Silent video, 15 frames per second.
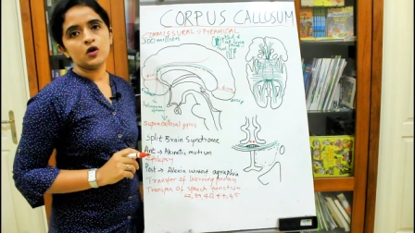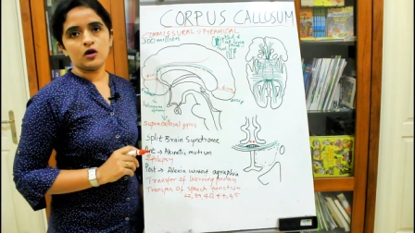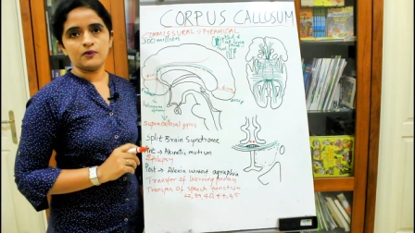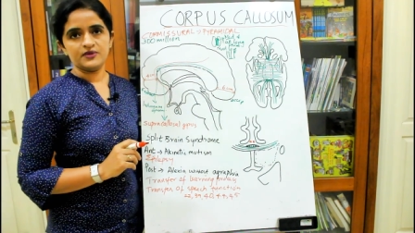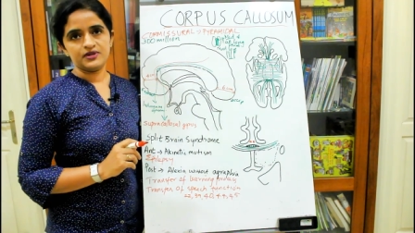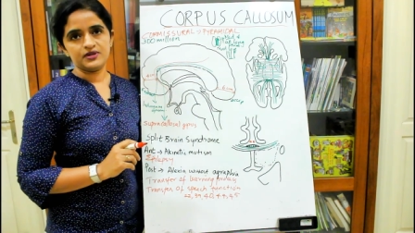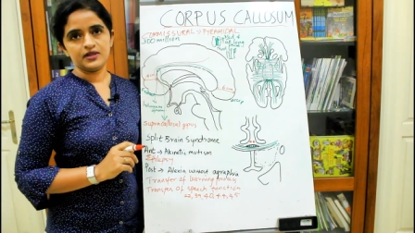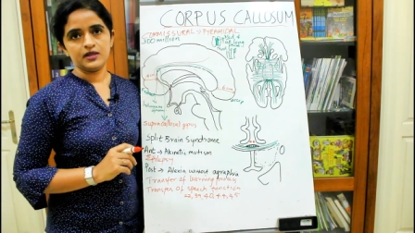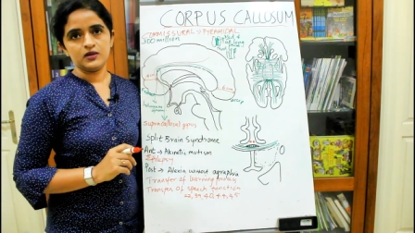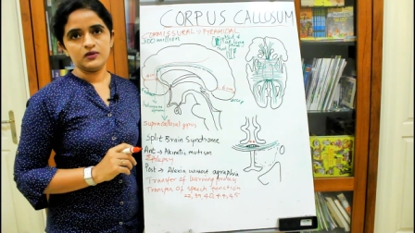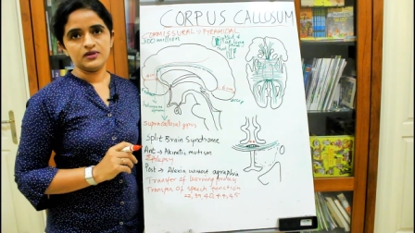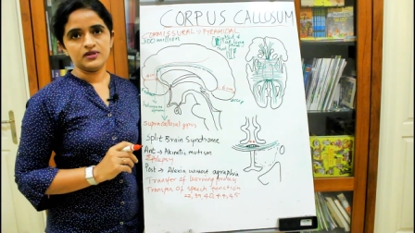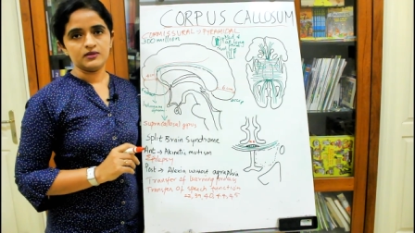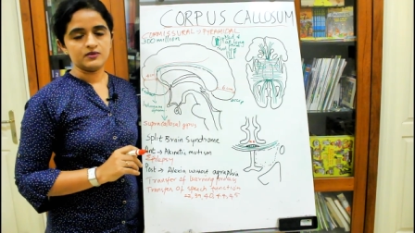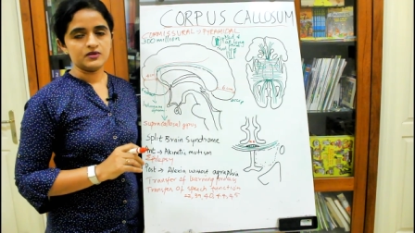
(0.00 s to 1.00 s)
corpus
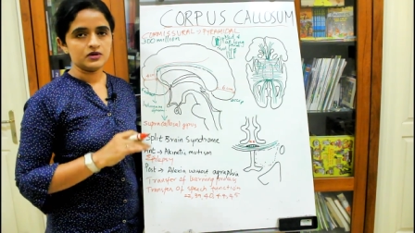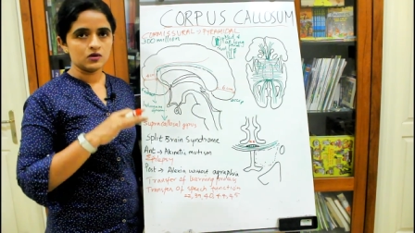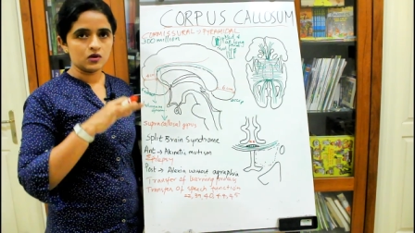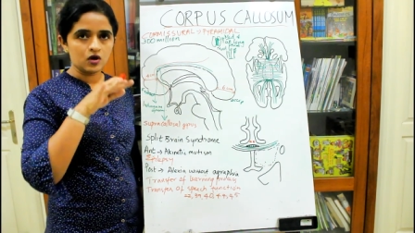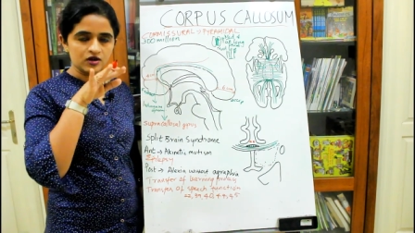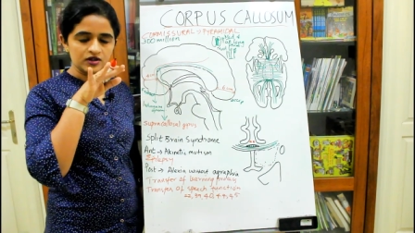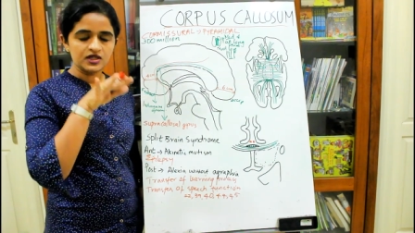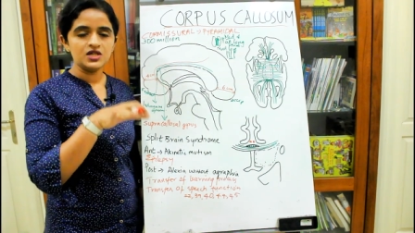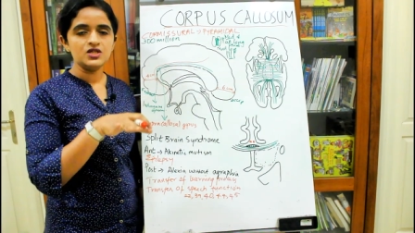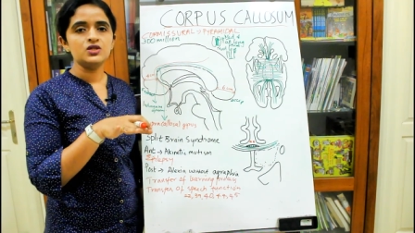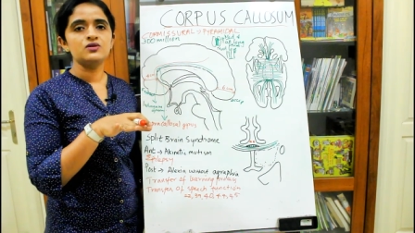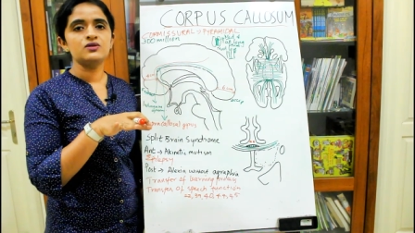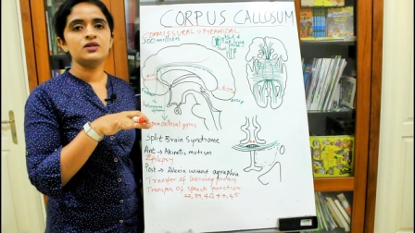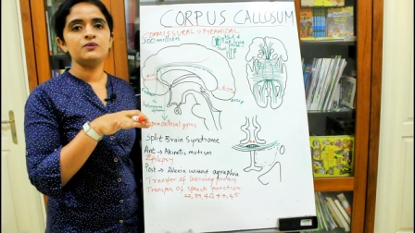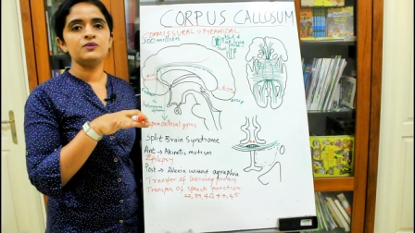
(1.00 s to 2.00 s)
callosum. So on the
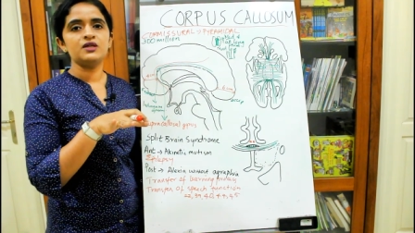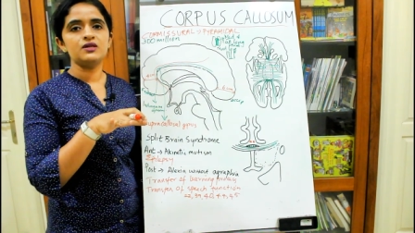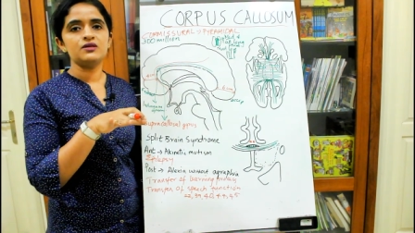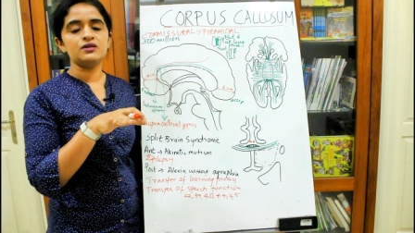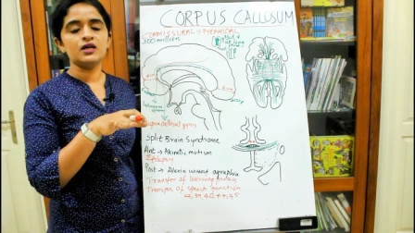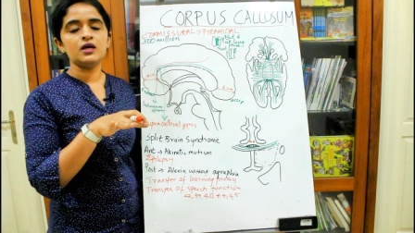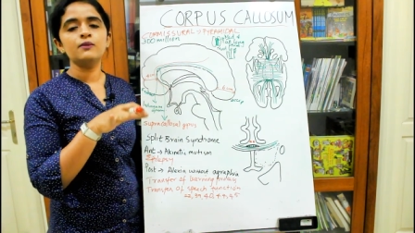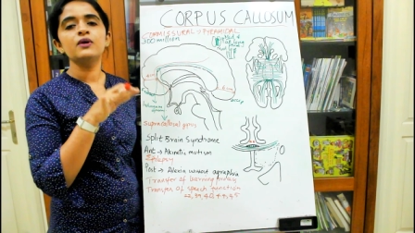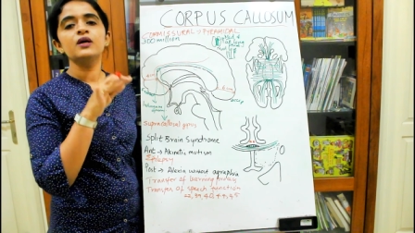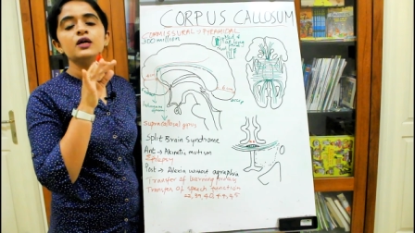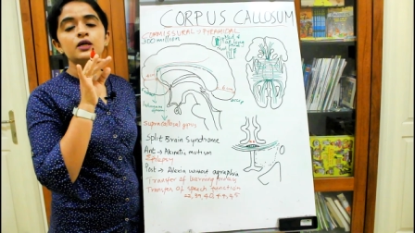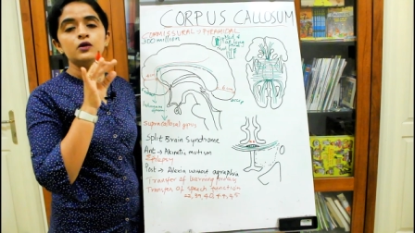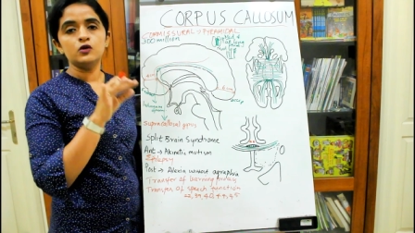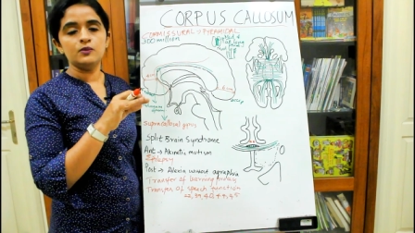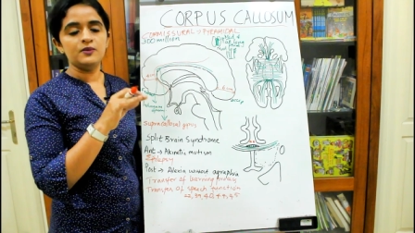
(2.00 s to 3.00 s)
indusium griseum,
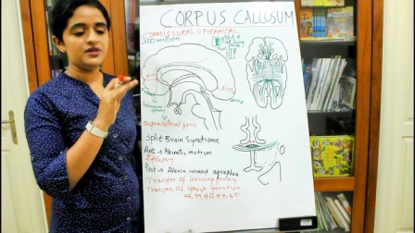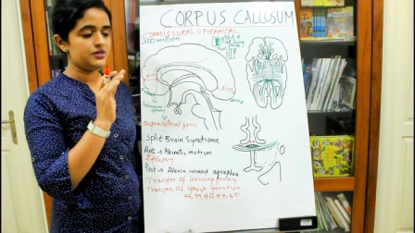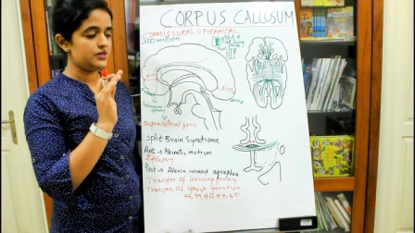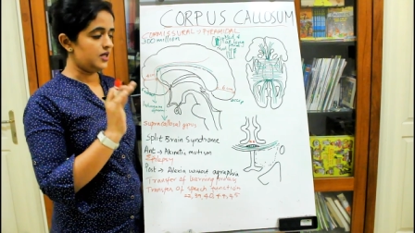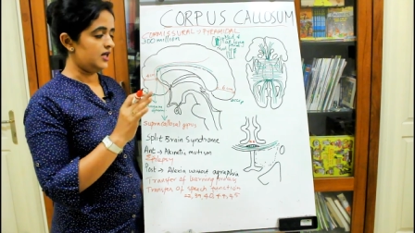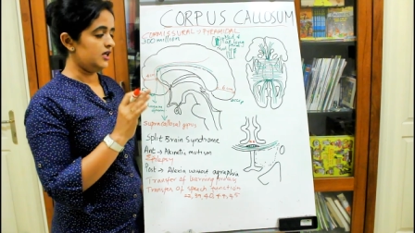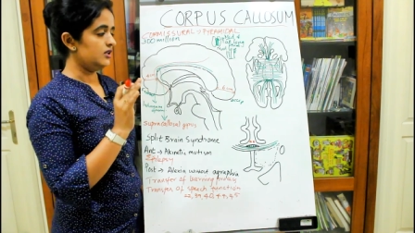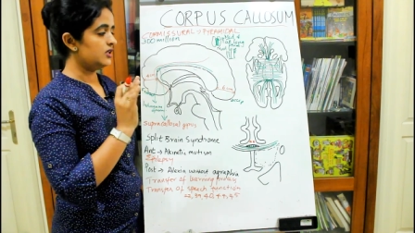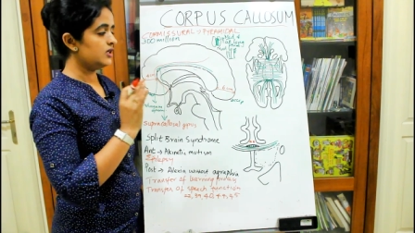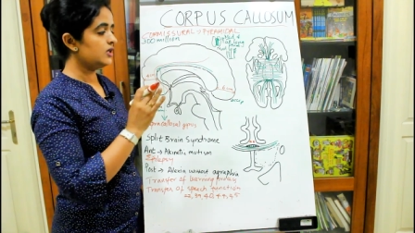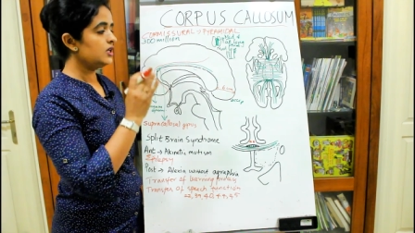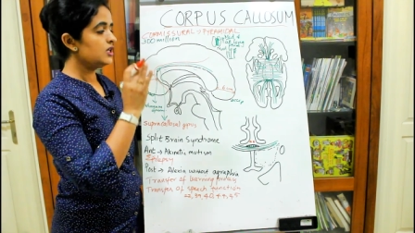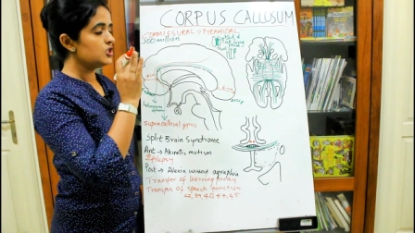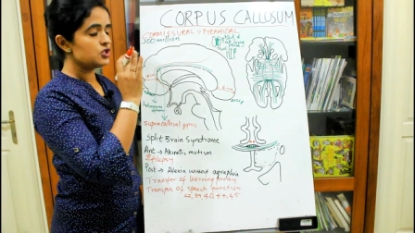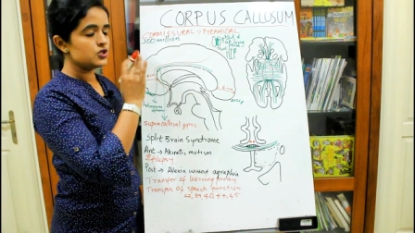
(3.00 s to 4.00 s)
you will be seeing the
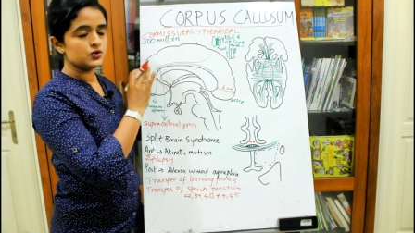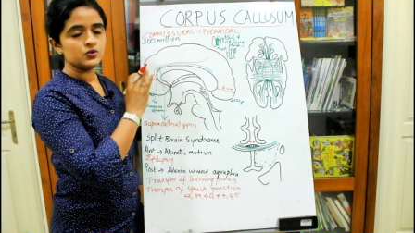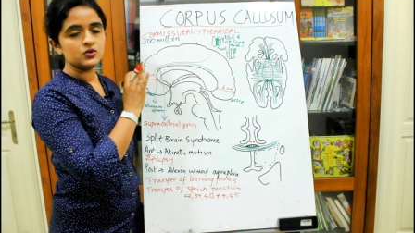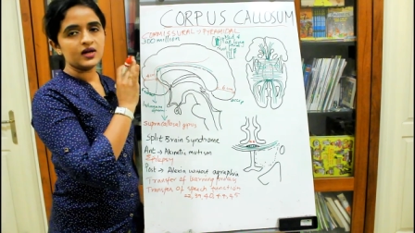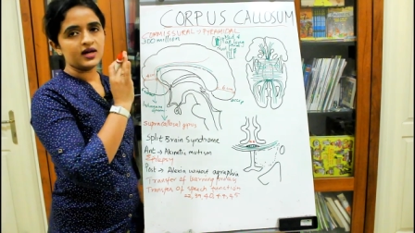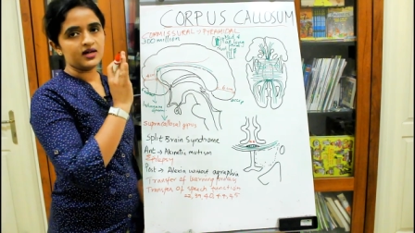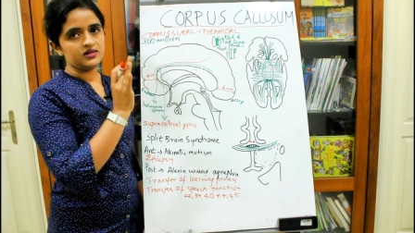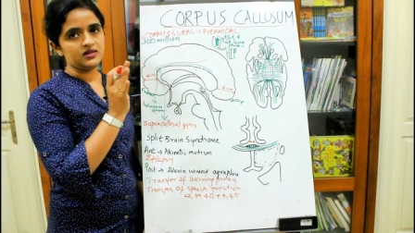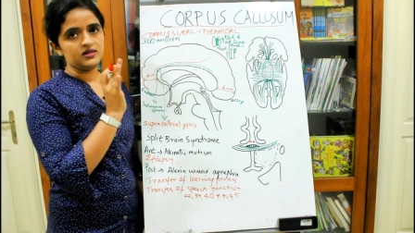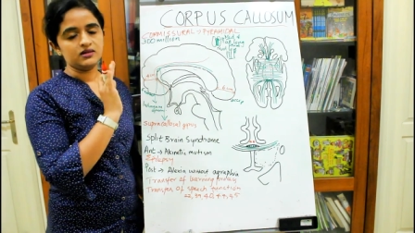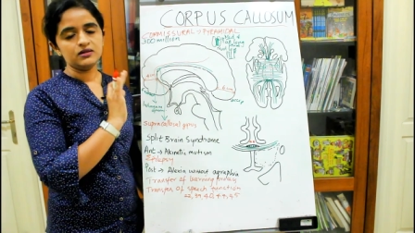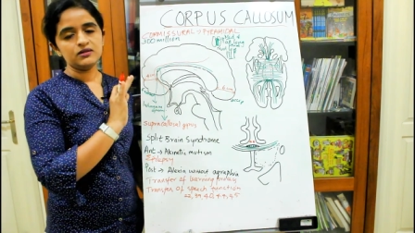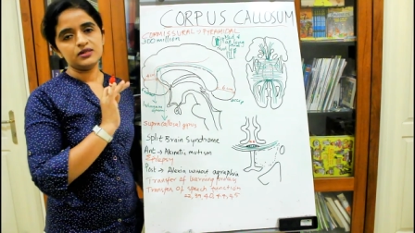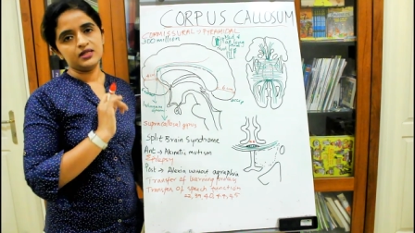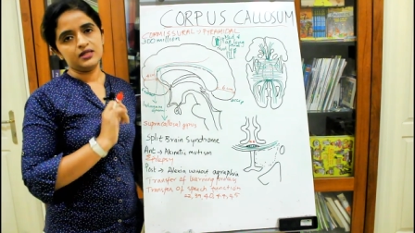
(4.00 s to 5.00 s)
two
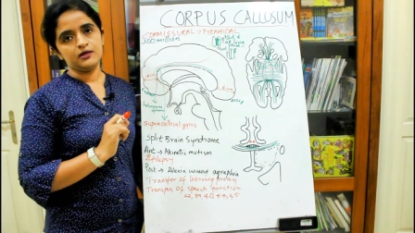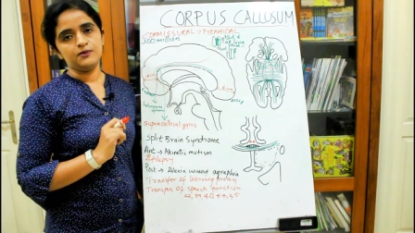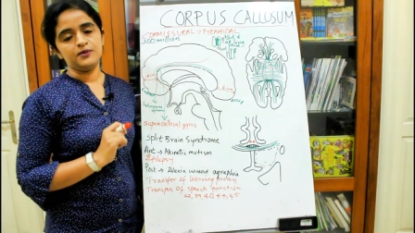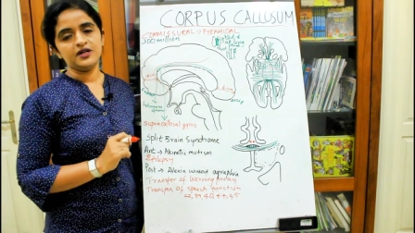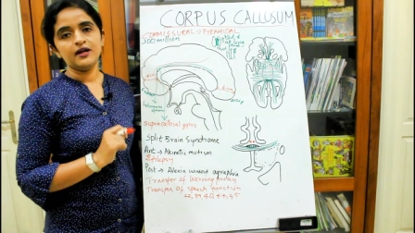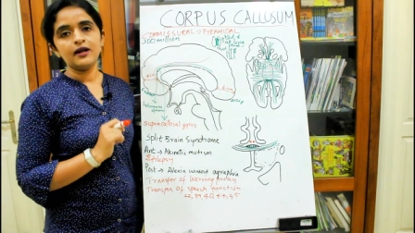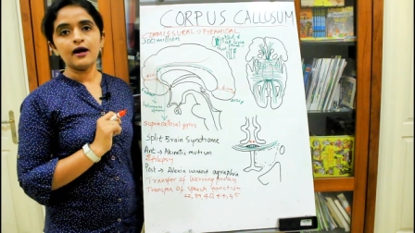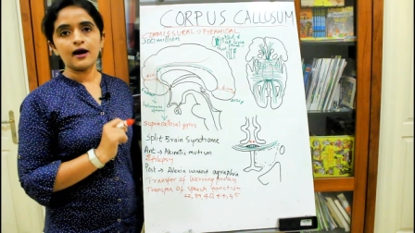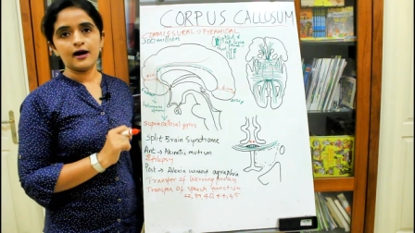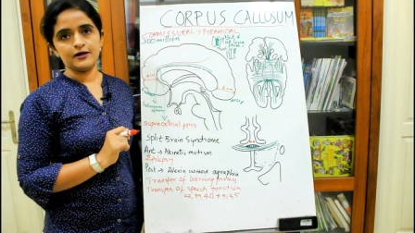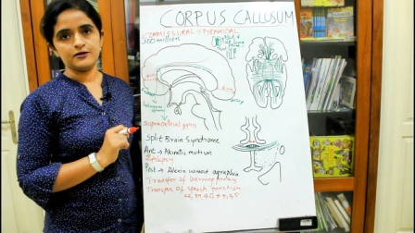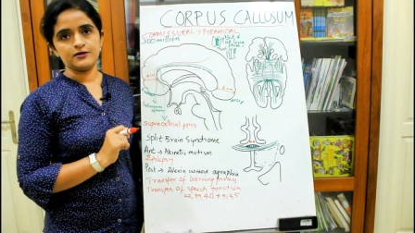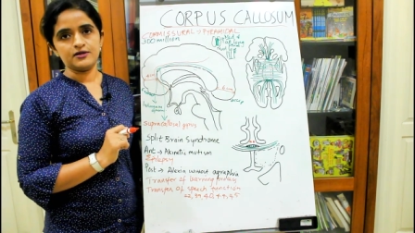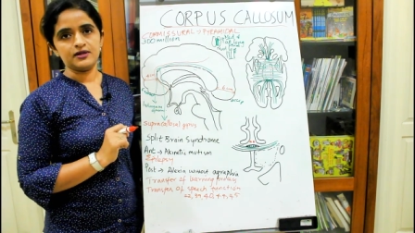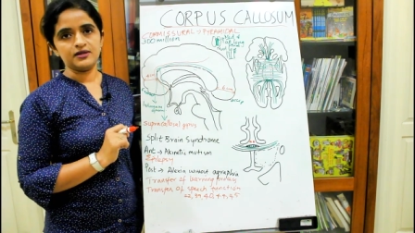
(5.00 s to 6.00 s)
anterior cerebral
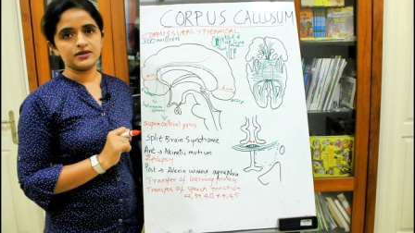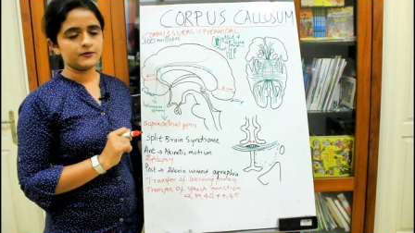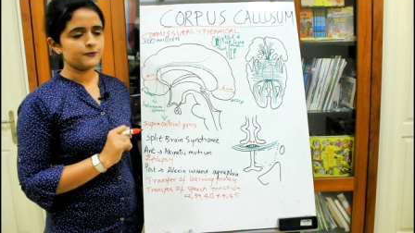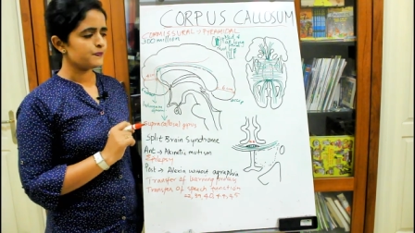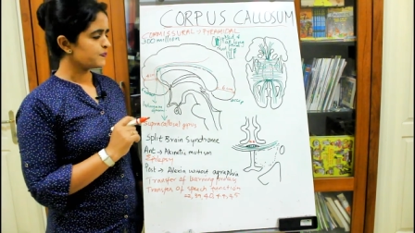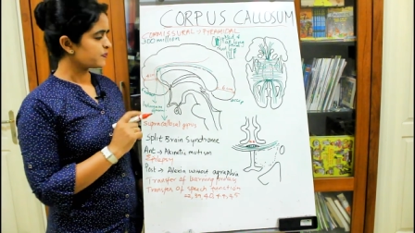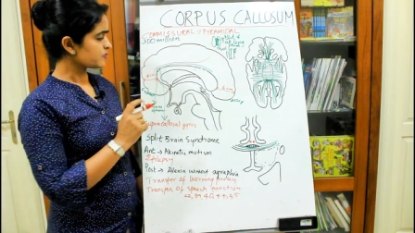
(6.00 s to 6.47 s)
arteries.